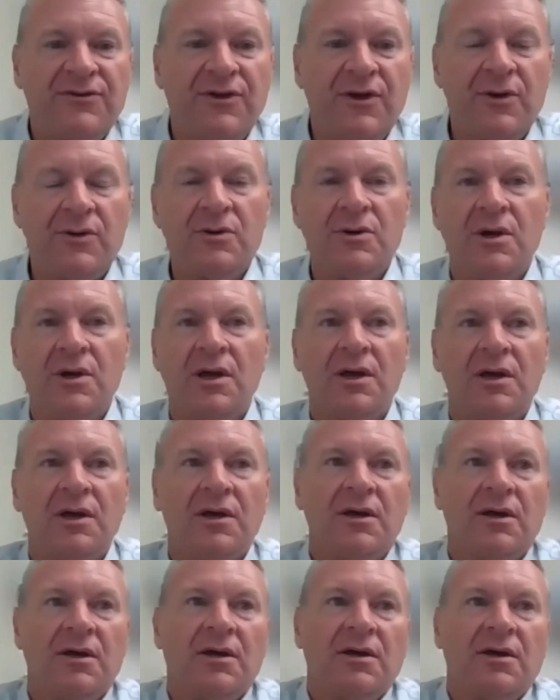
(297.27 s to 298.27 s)
So
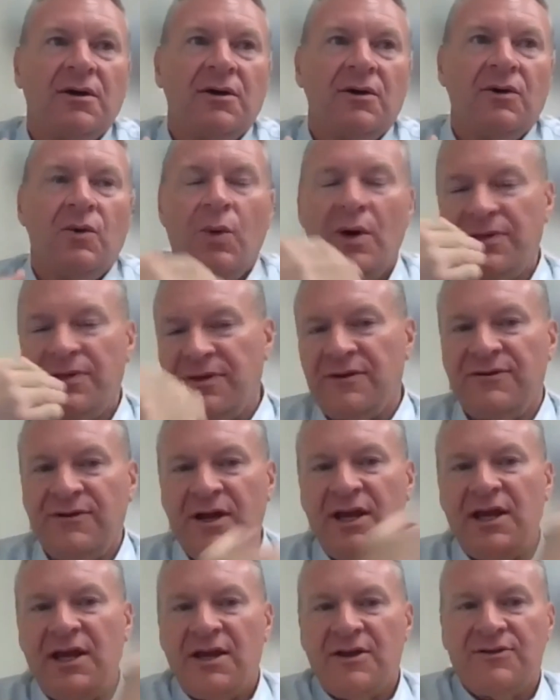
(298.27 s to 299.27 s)
what the
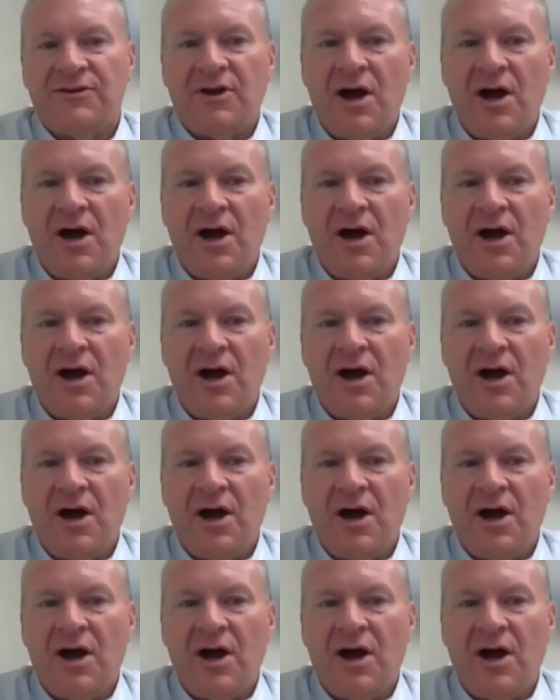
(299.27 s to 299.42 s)
city has